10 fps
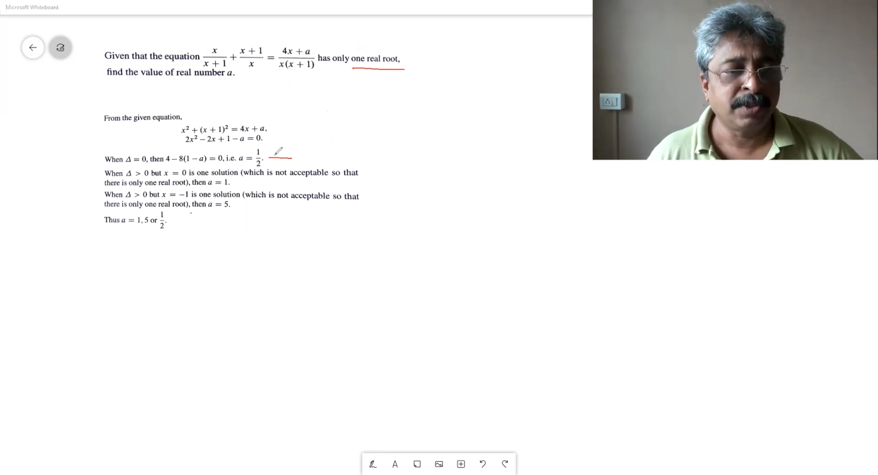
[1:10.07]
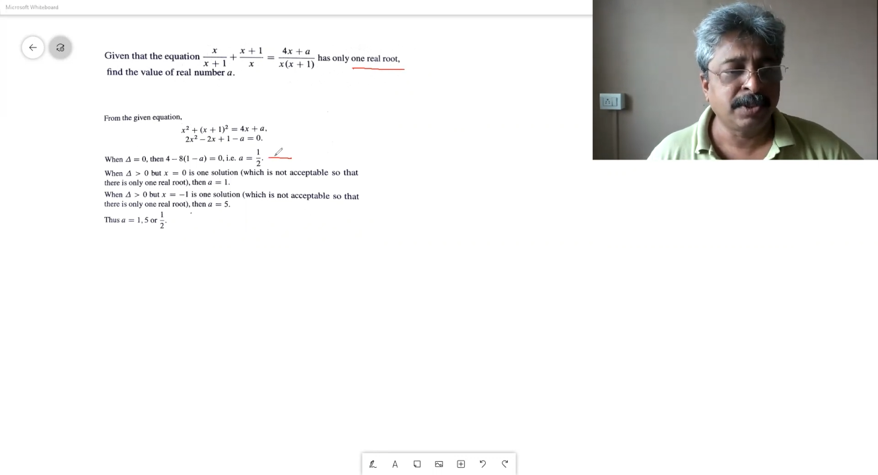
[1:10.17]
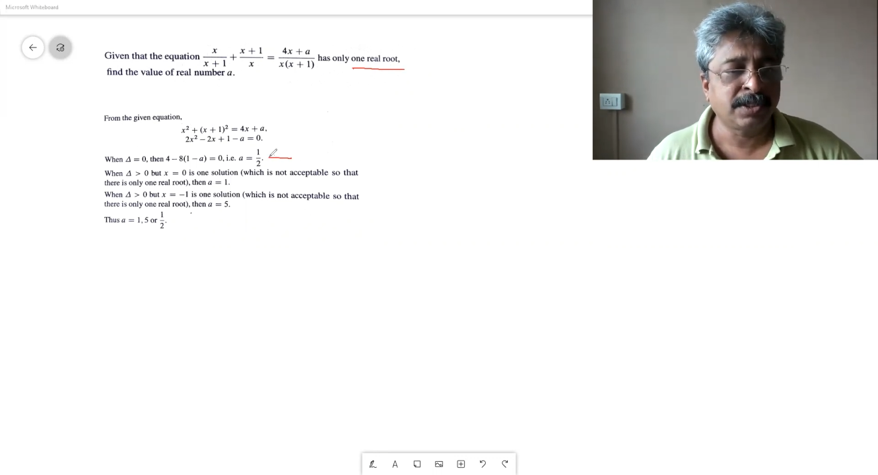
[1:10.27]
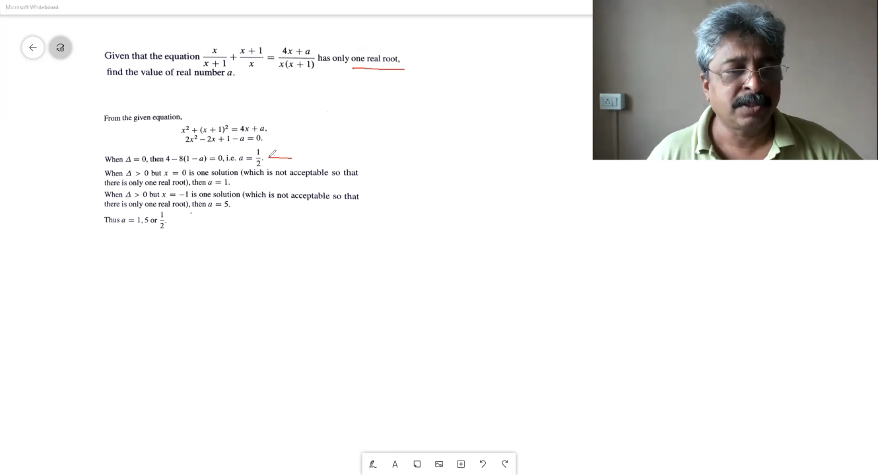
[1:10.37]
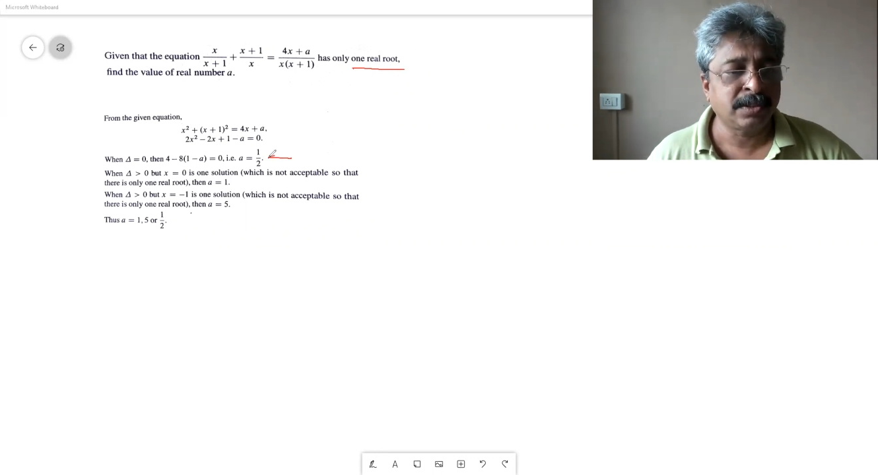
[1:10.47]

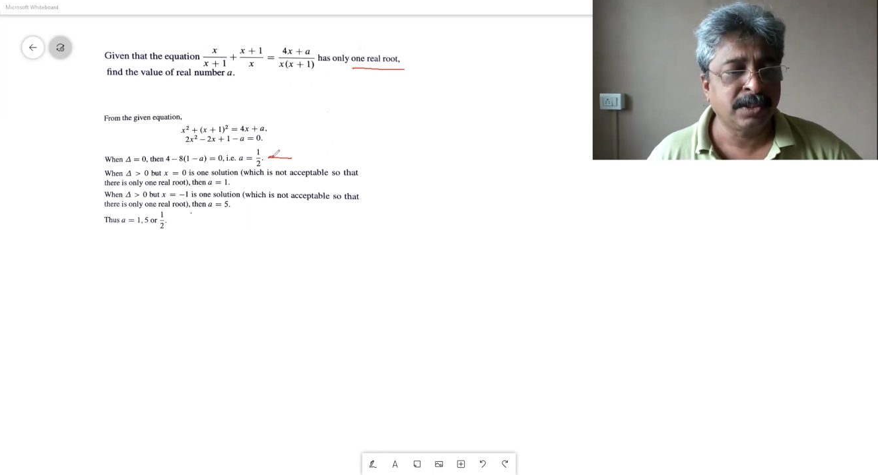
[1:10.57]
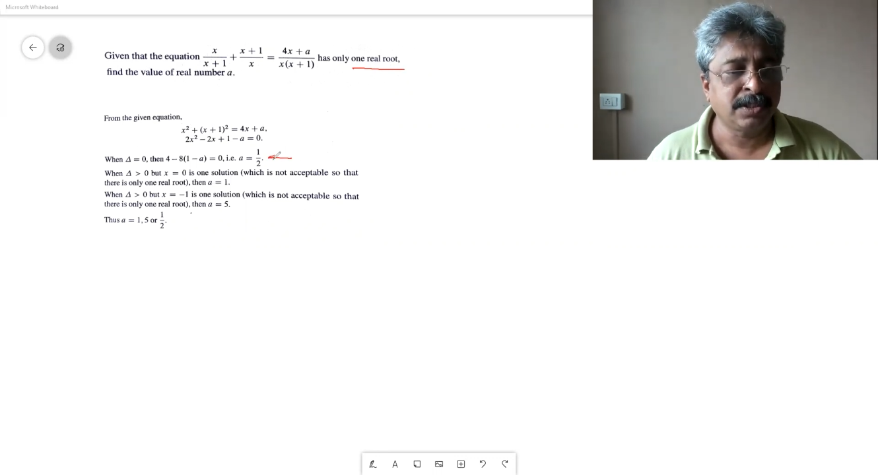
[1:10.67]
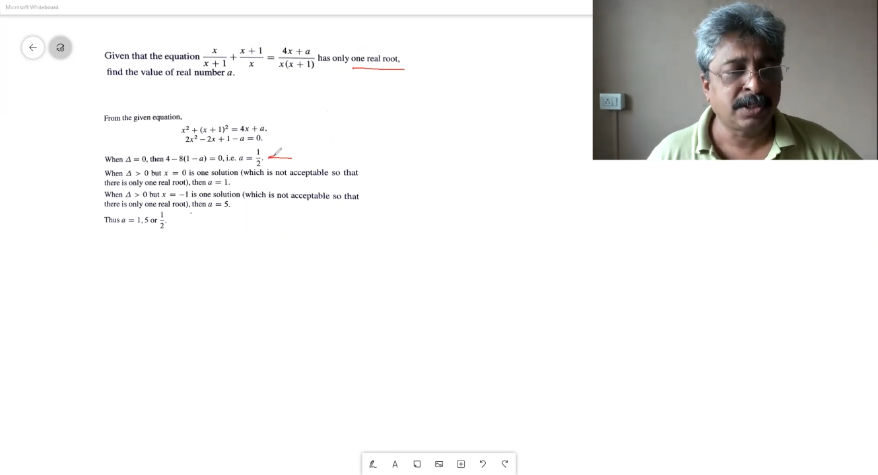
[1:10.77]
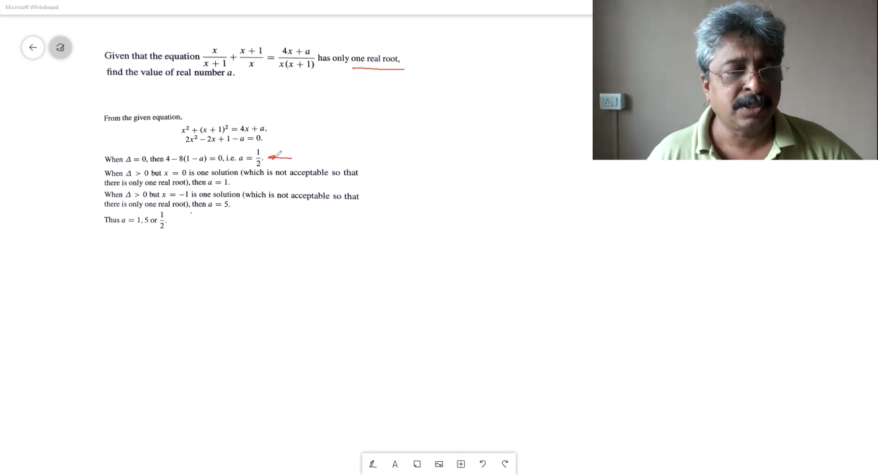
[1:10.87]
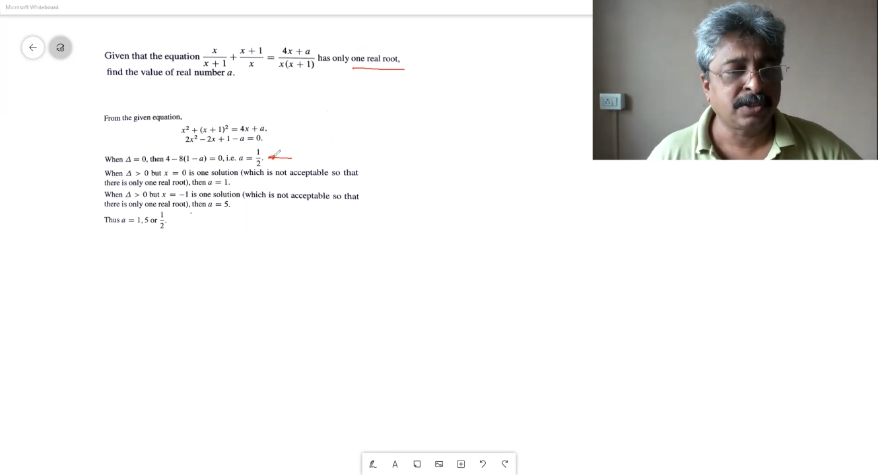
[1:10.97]
This
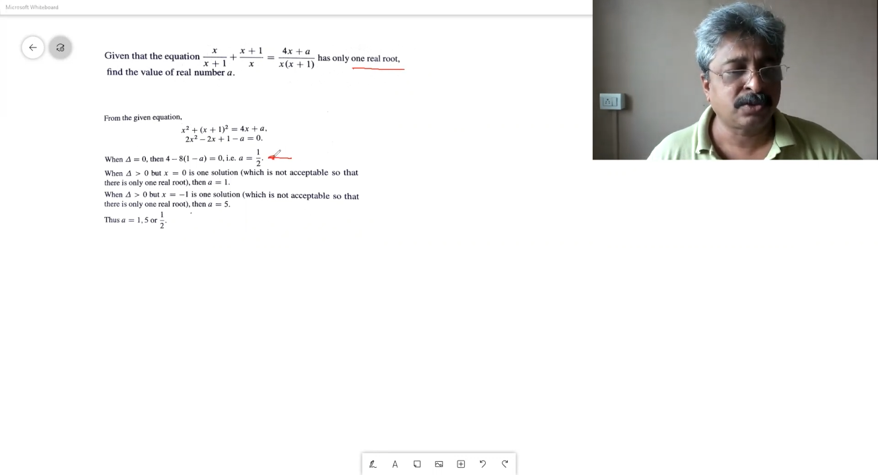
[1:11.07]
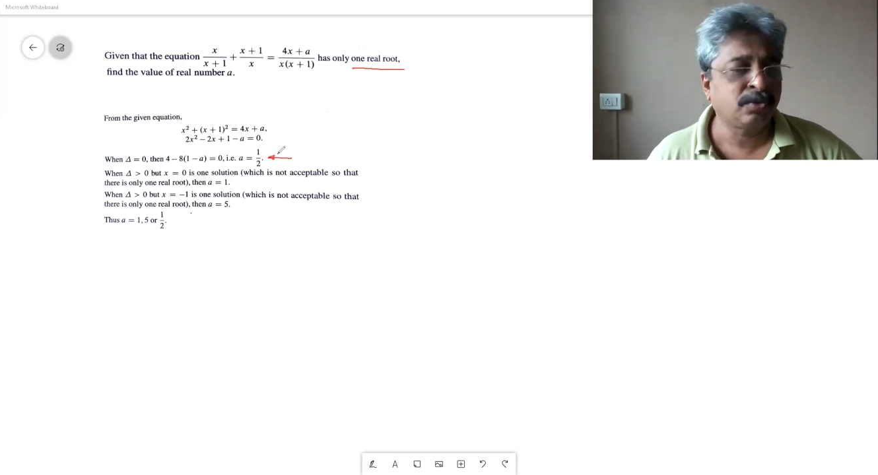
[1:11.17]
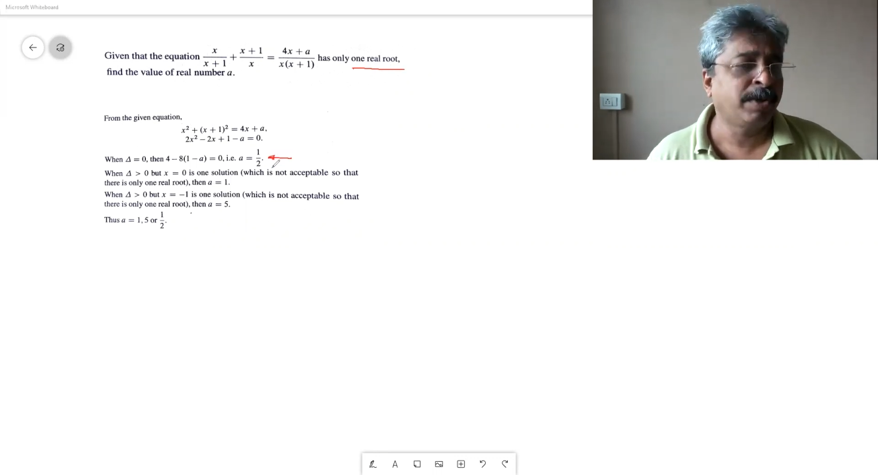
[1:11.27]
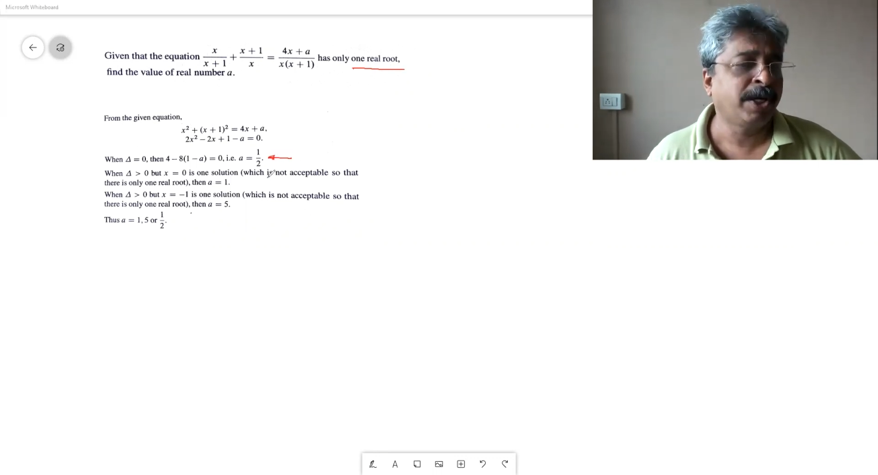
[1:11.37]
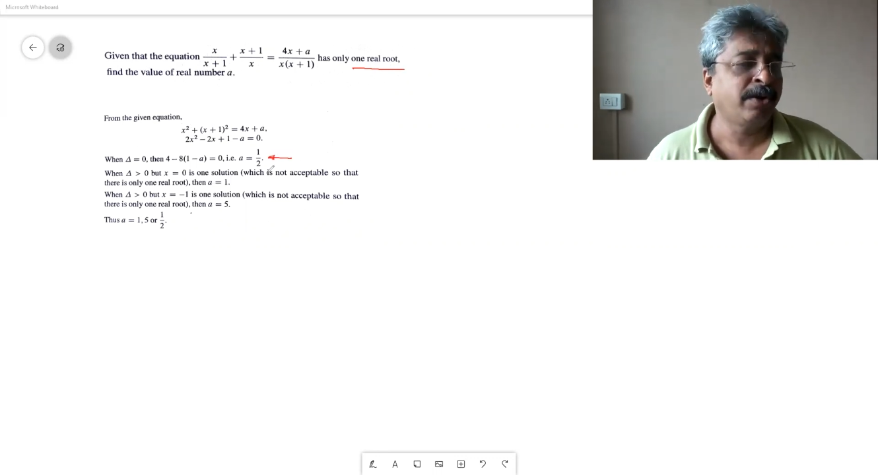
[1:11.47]
is
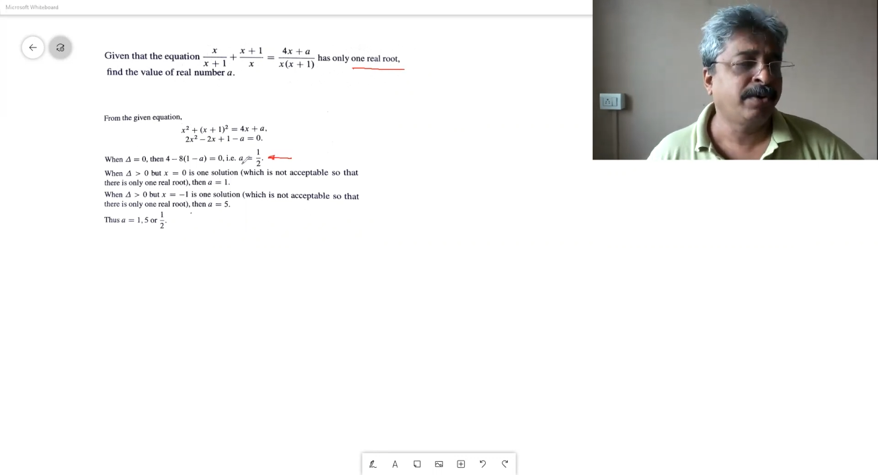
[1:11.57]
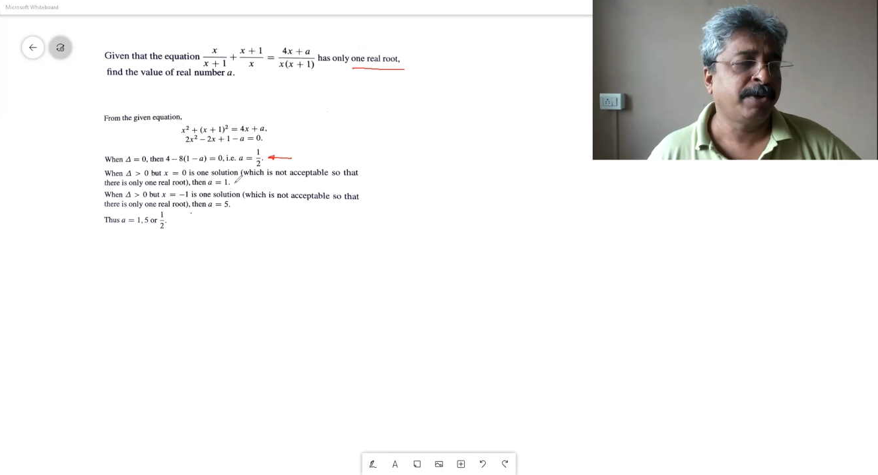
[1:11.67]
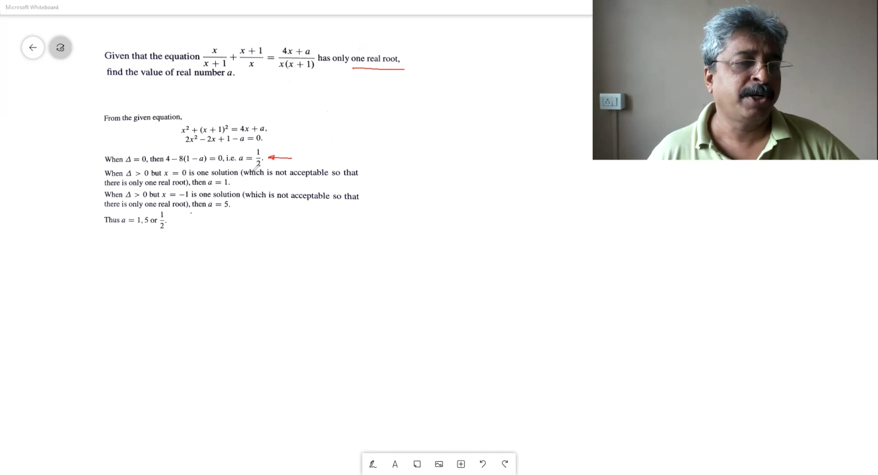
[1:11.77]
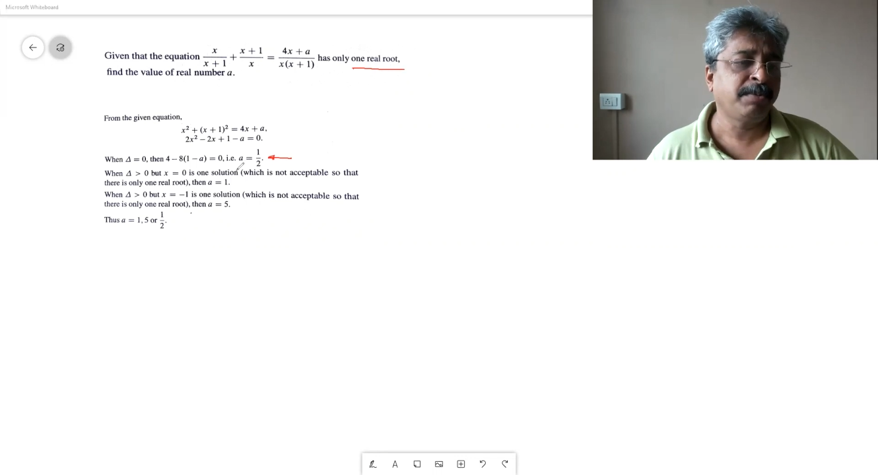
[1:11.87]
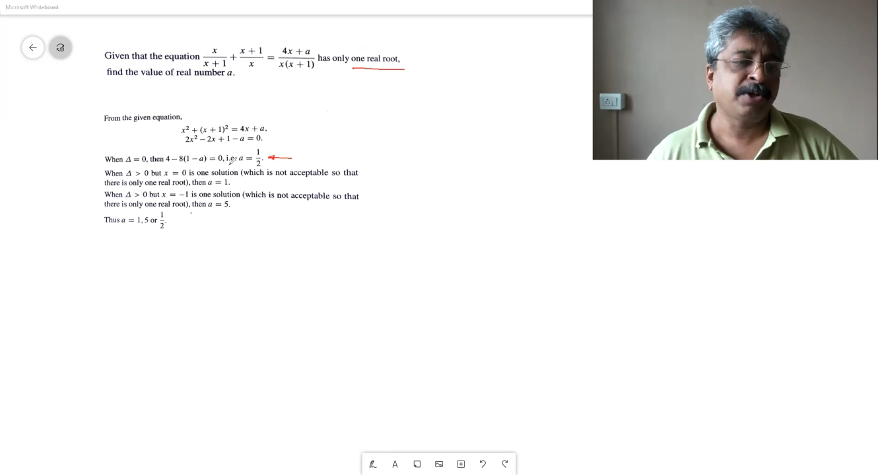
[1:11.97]
understood by everybody